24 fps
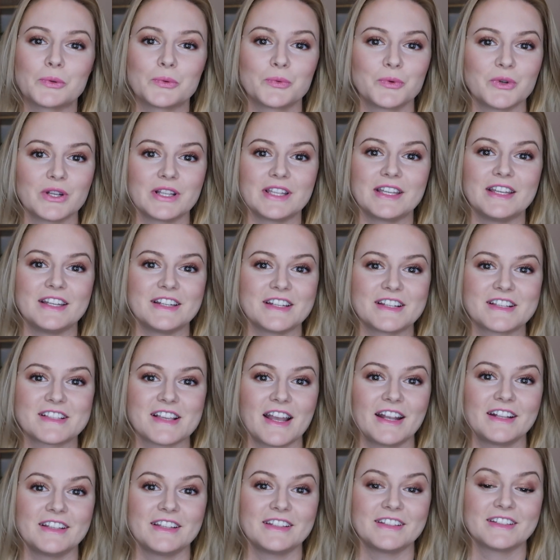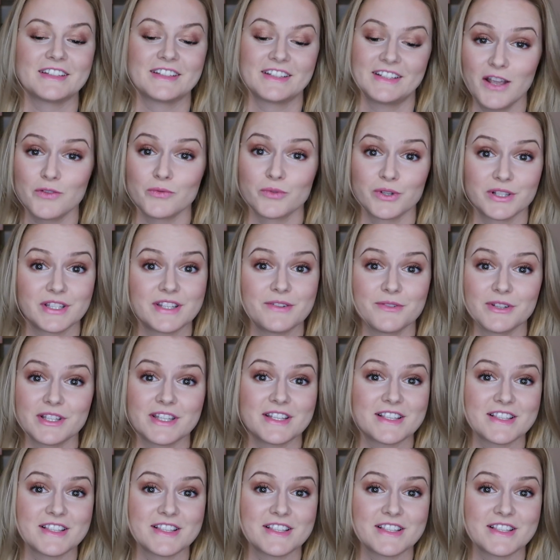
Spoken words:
really exciting and really, really